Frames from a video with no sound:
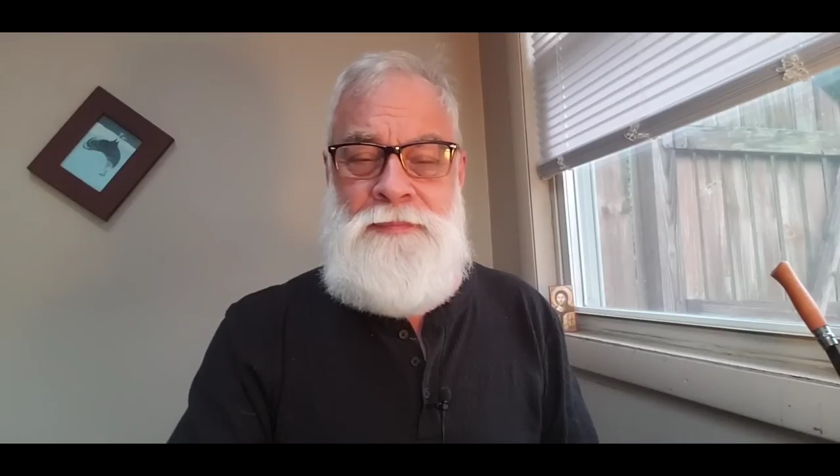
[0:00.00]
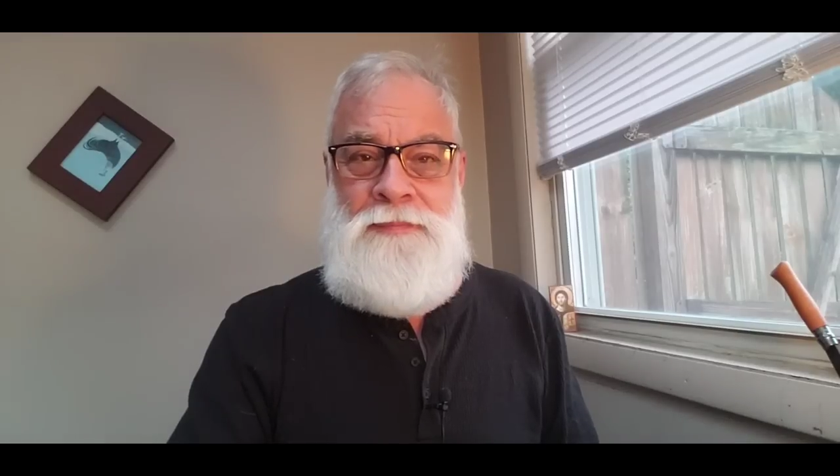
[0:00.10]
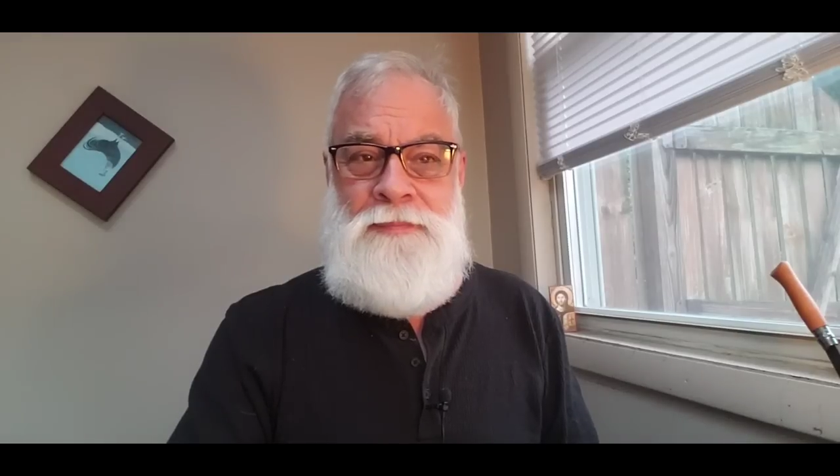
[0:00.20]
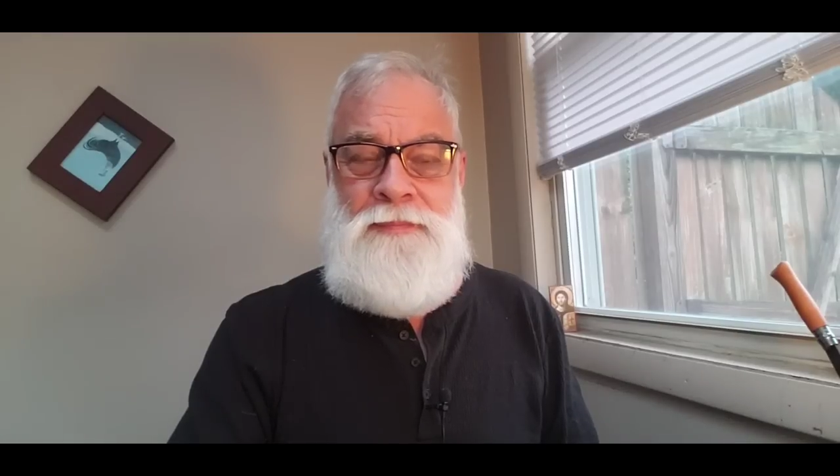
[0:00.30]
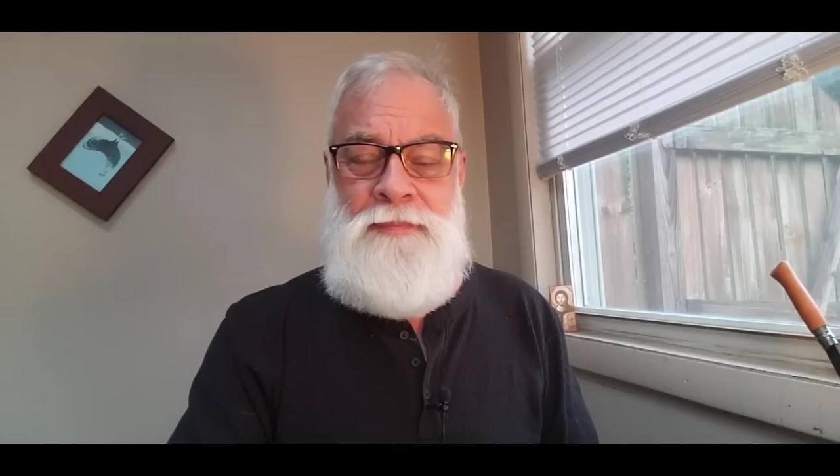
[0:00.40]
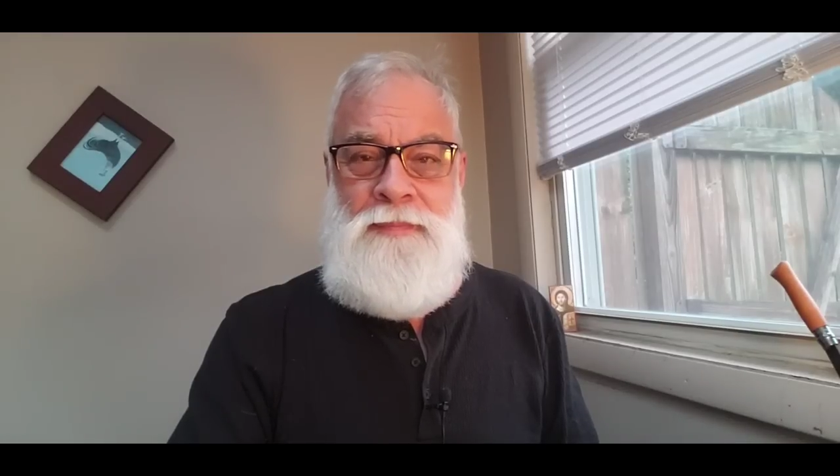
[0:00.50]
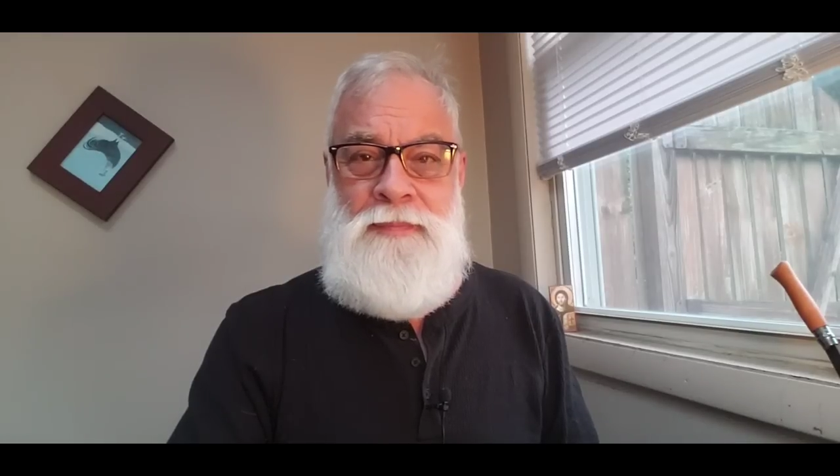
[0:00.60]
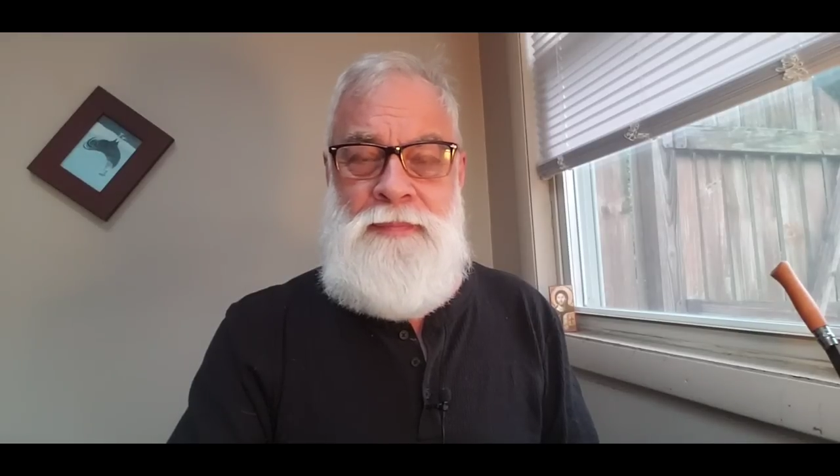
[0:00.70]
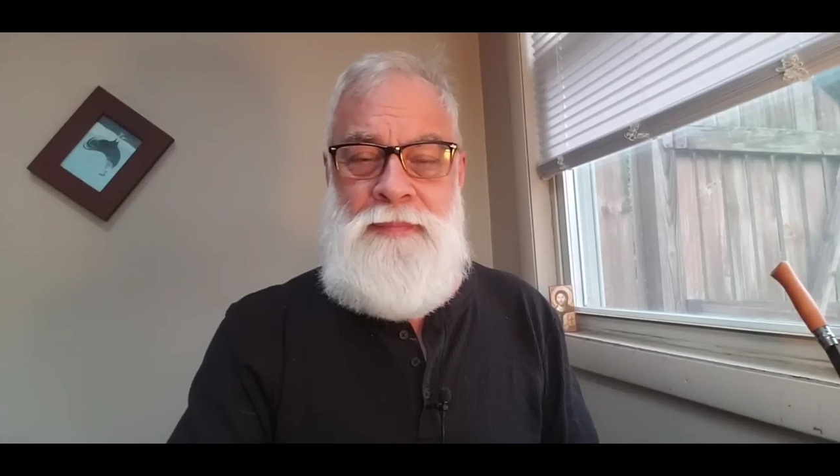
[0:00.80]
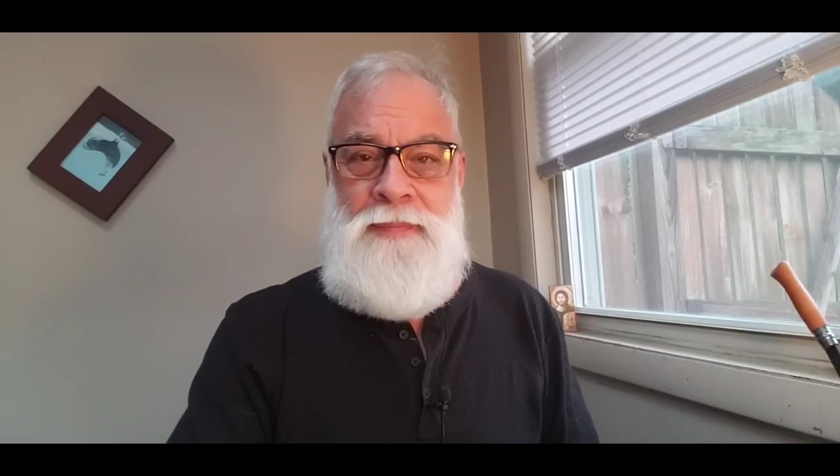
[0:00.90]
How
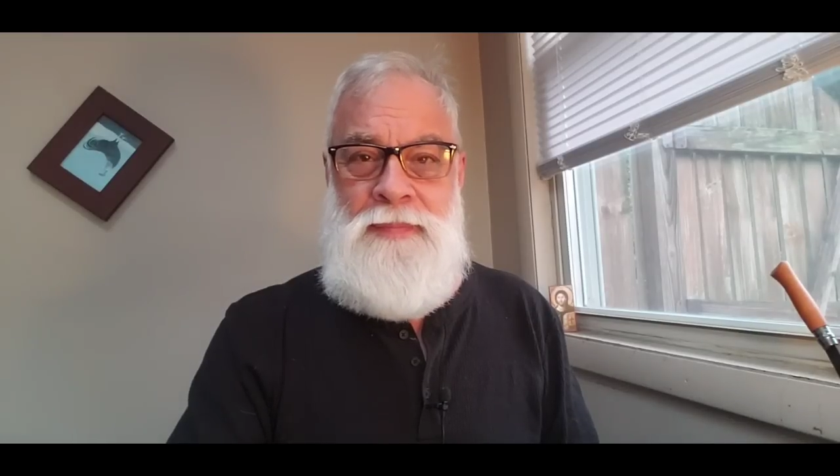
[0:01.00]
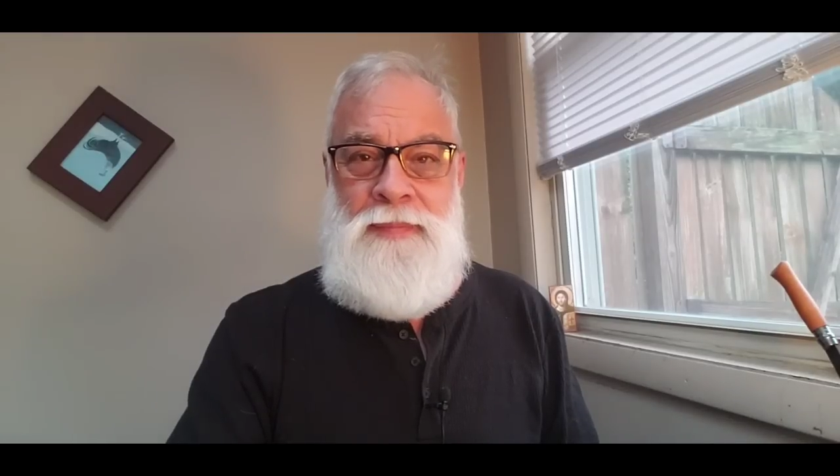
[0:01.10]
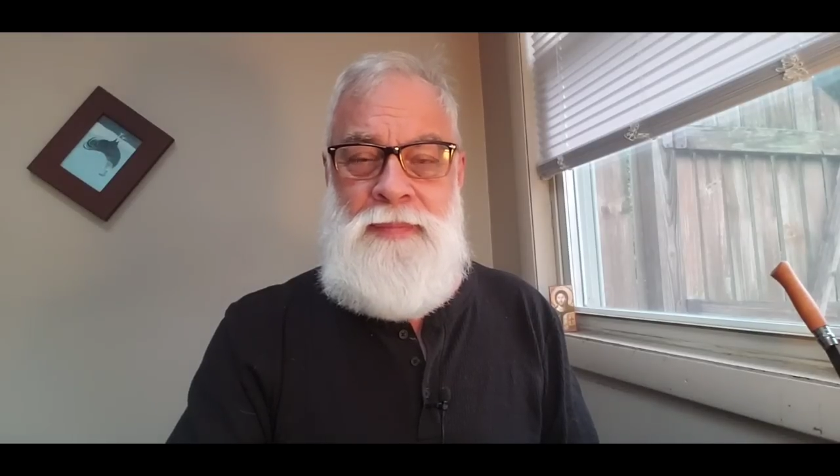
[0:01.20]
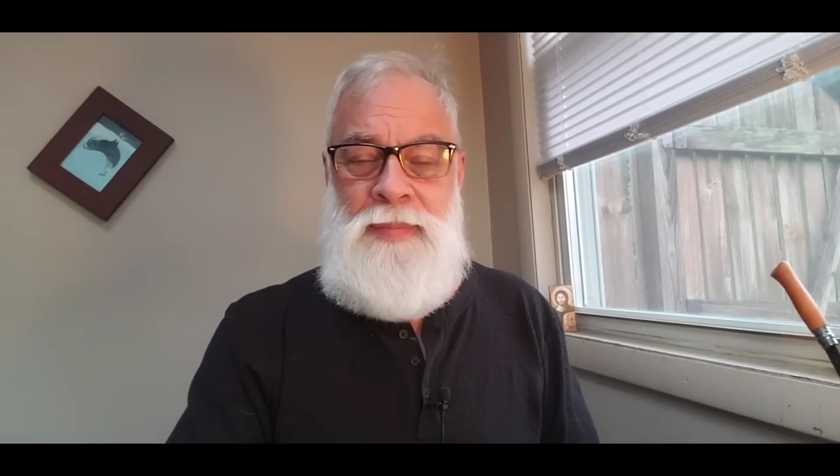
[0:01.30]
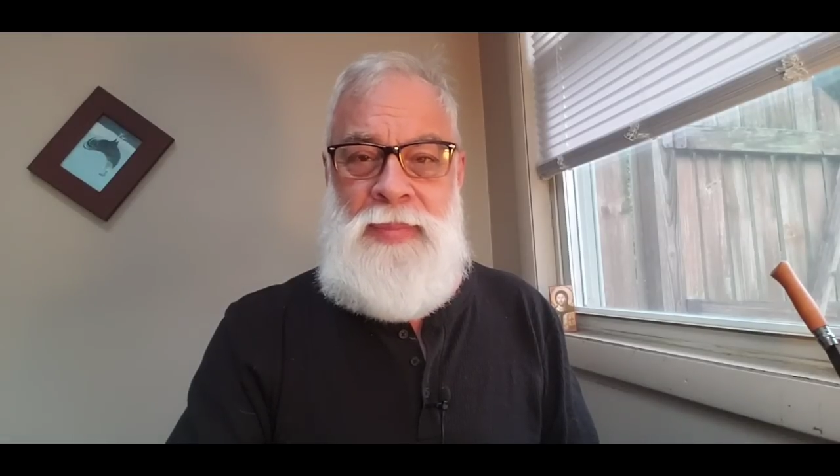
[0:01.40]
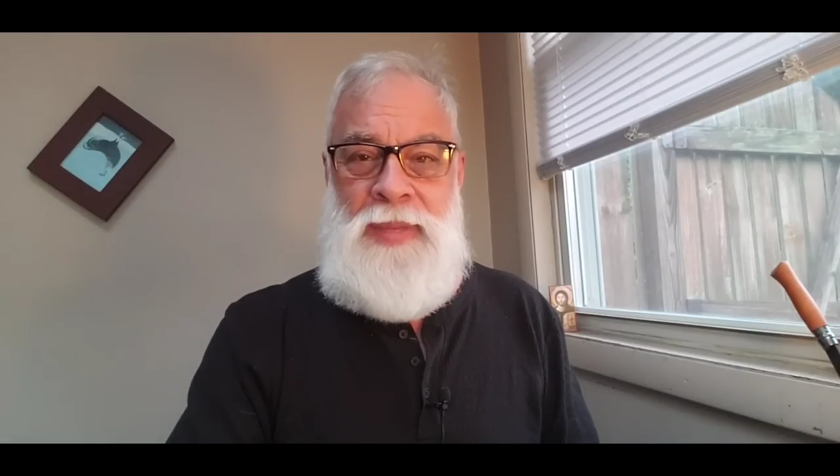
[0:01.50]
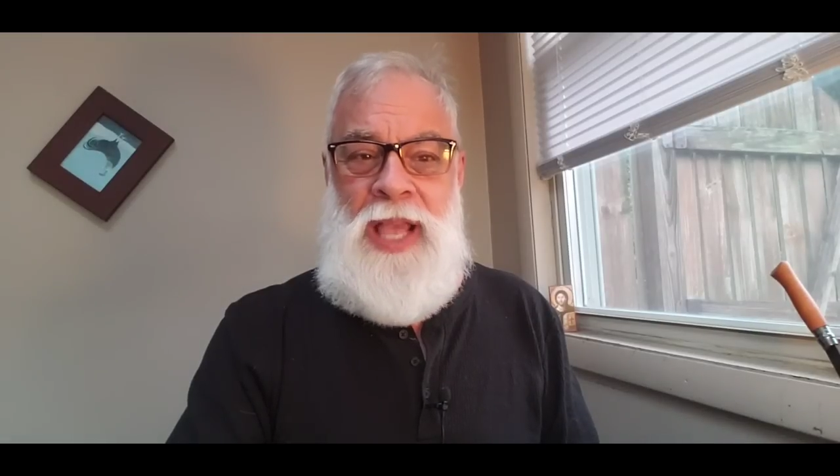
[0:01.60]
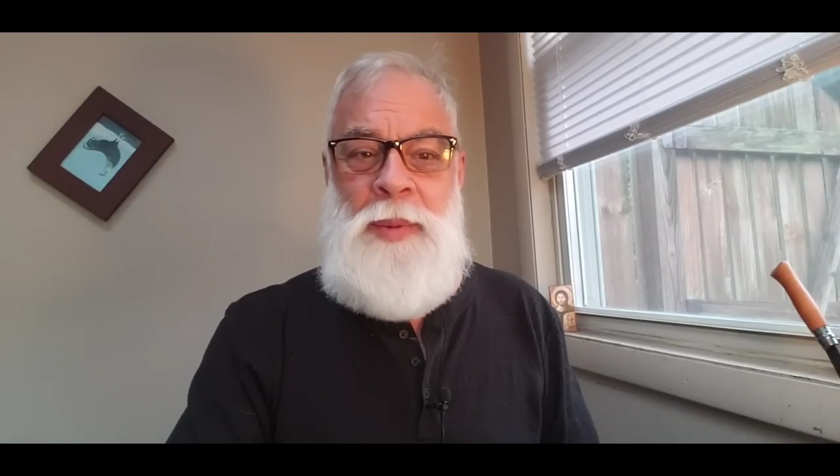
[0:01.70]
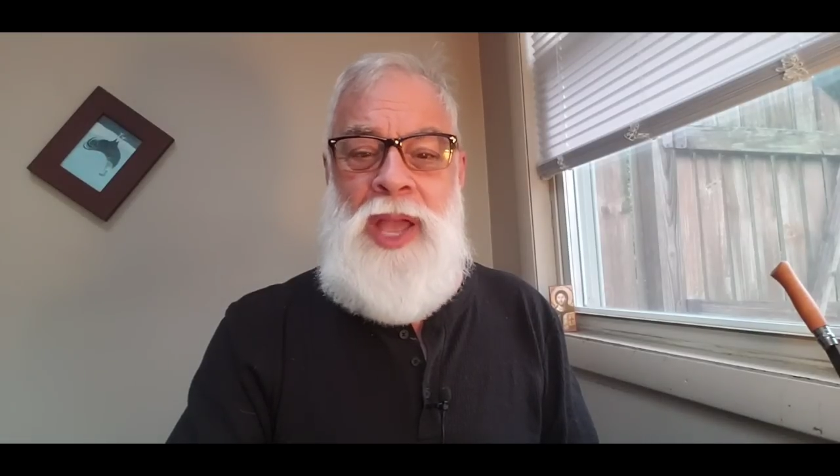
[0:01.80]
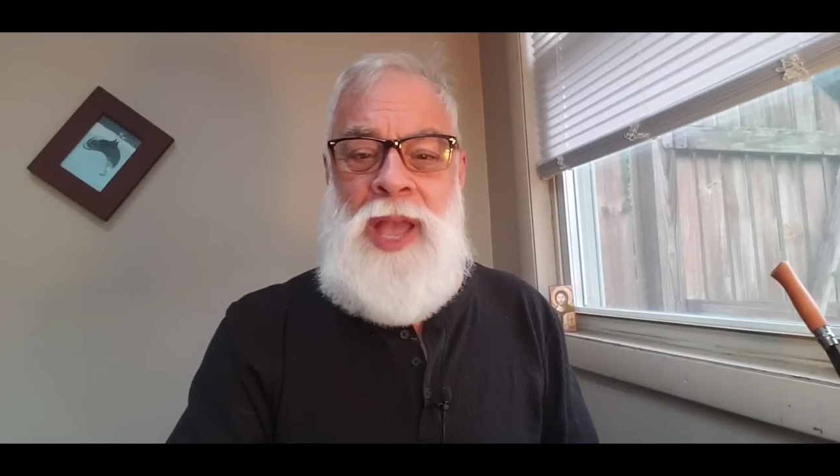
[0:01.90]
about